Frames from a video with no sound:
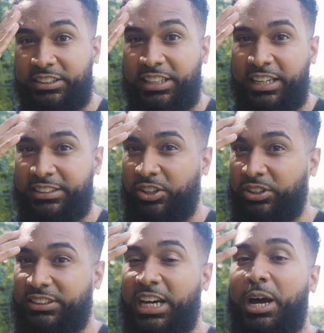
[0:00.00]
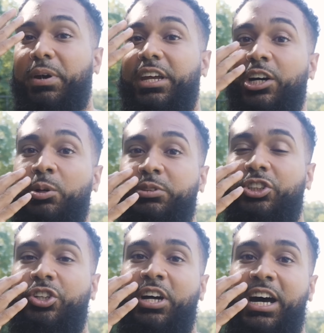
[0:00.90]
stays like on the top and it comes
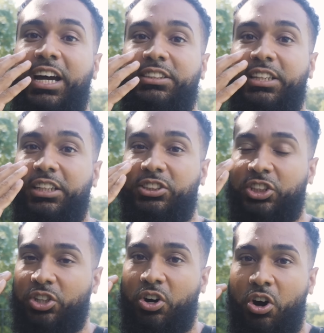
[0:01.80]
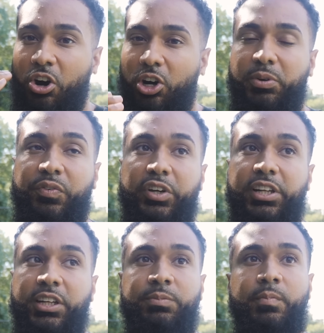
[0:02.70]
into your eyes, and it's just a horrible
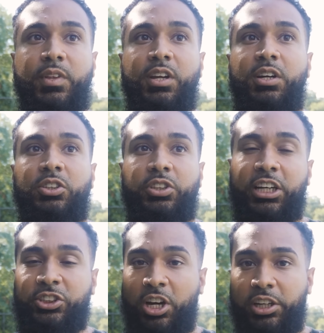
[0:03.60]
feeling. So then I started